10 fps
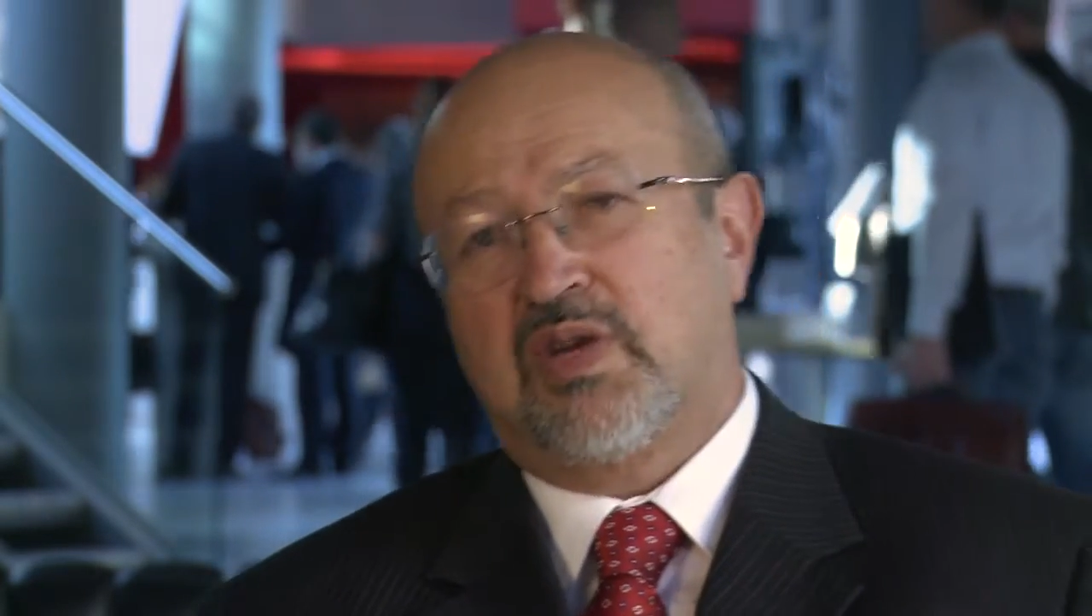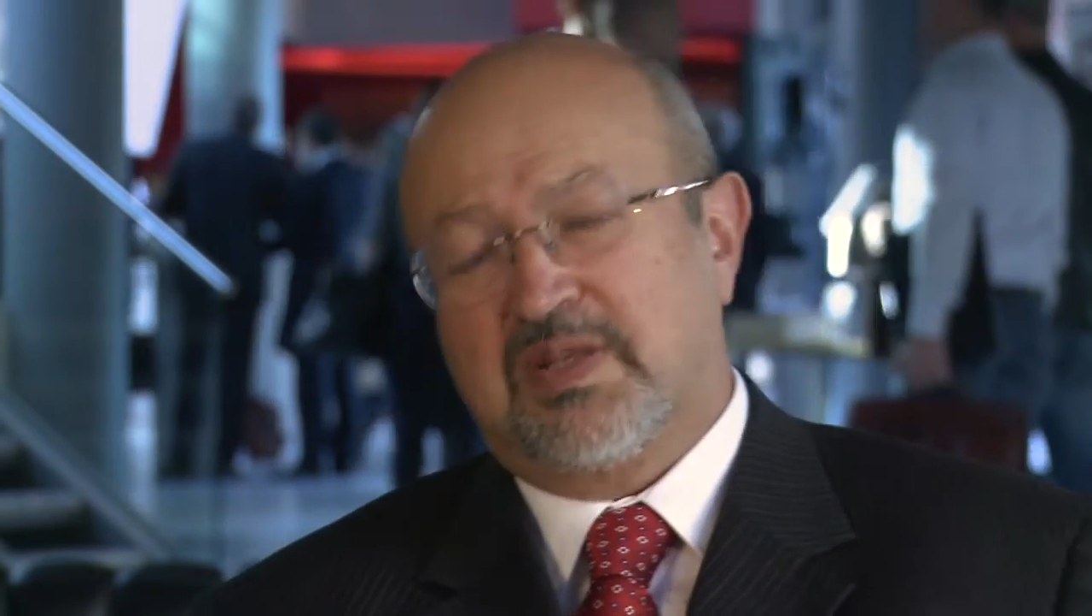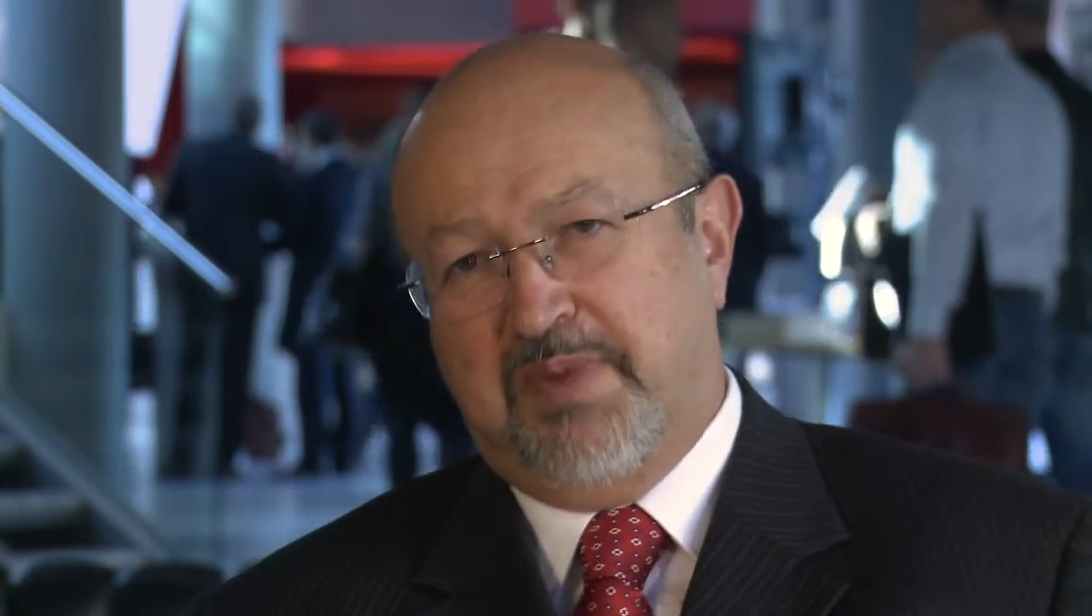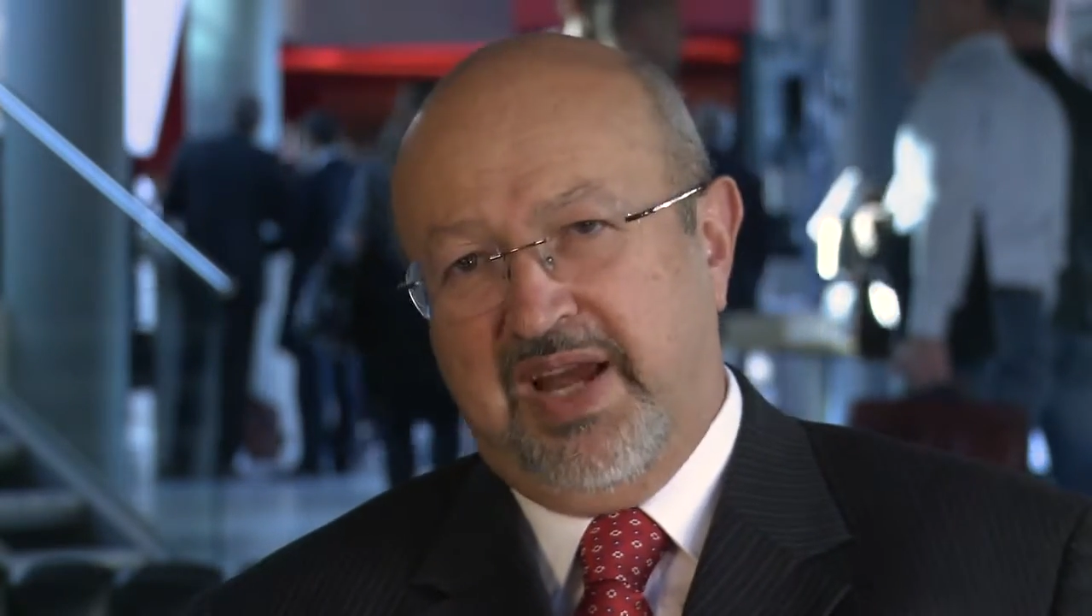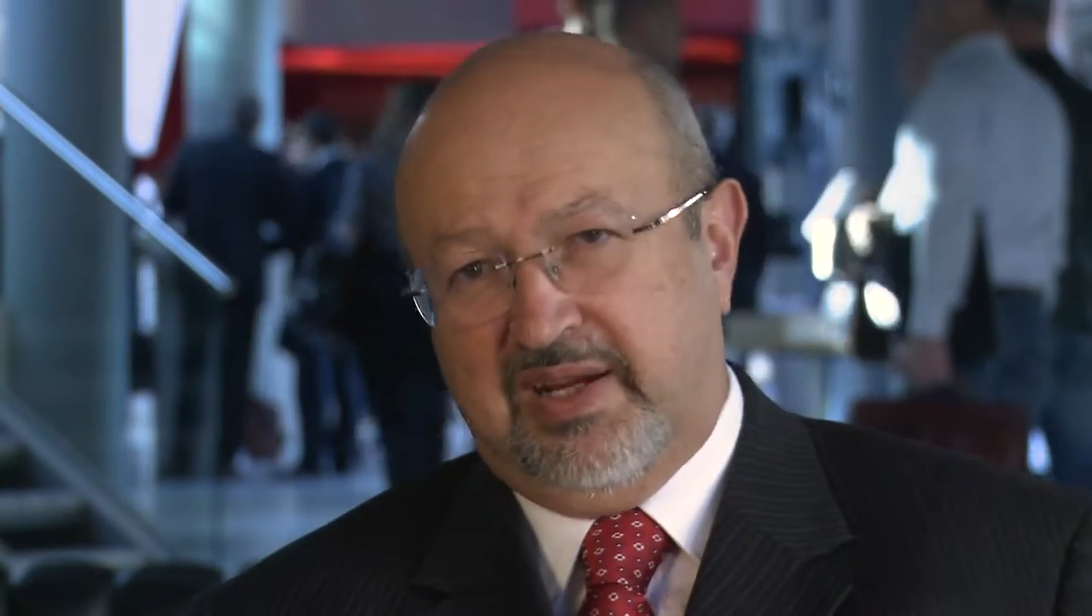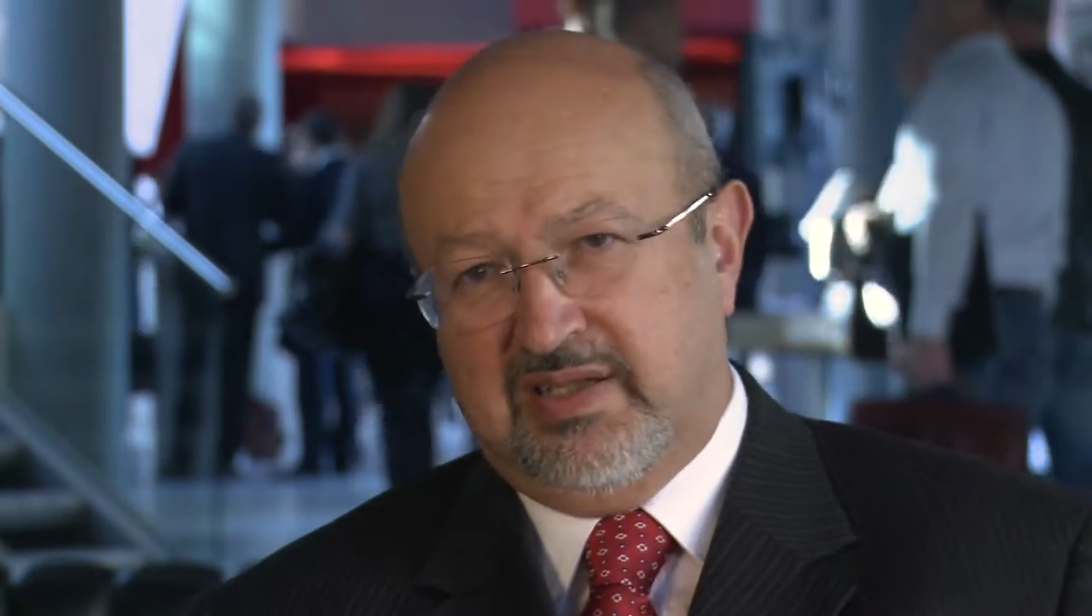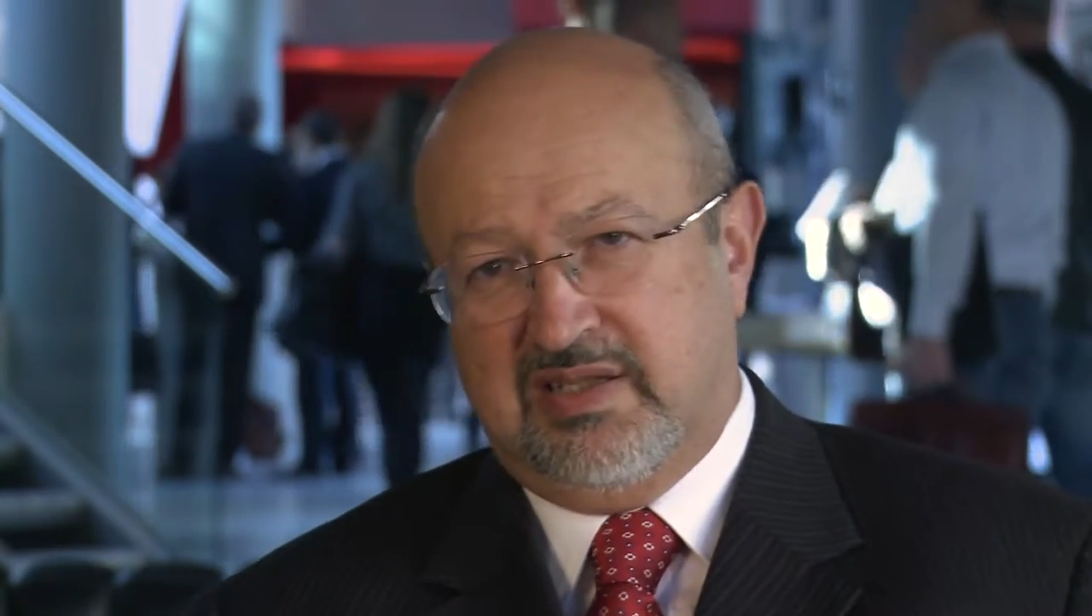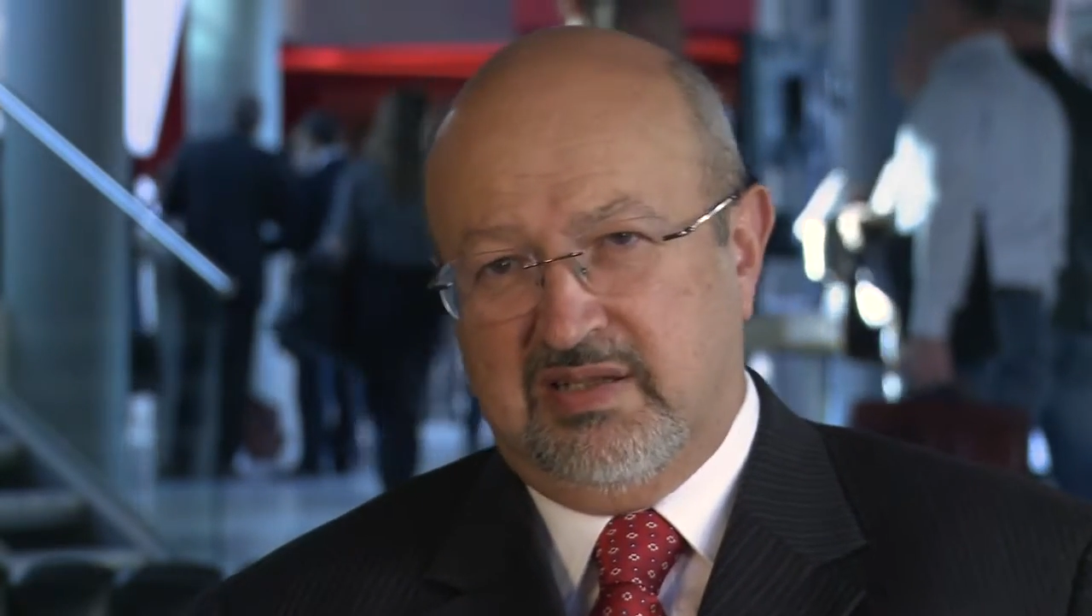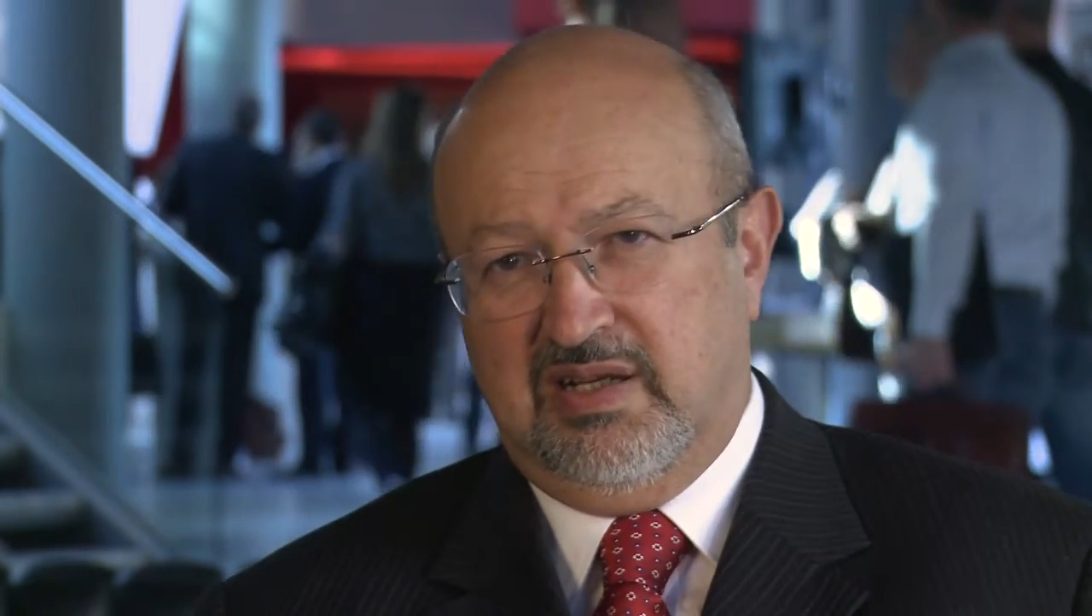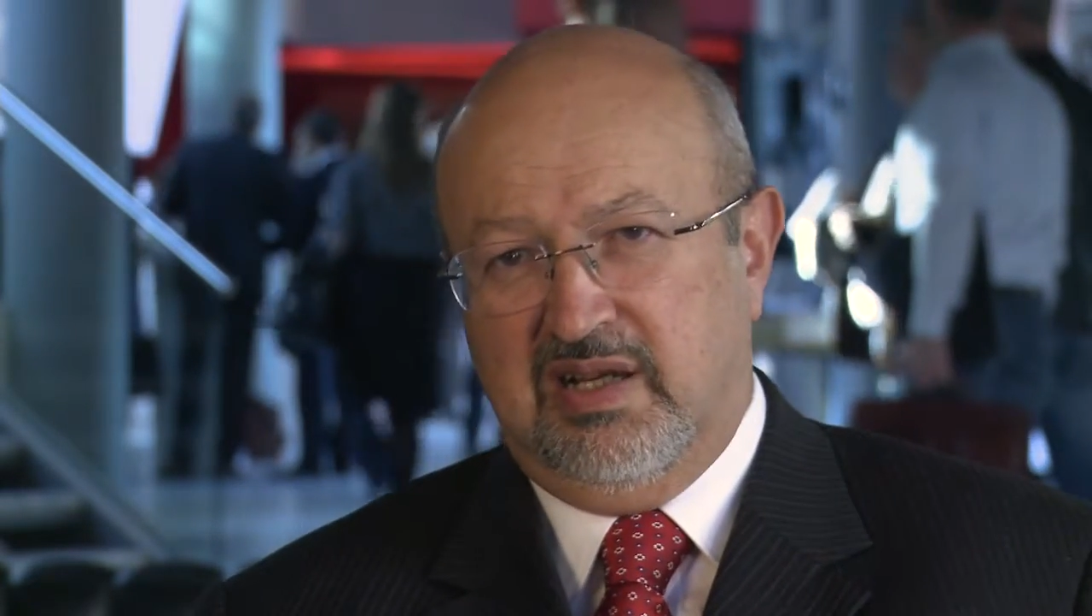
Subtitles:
respects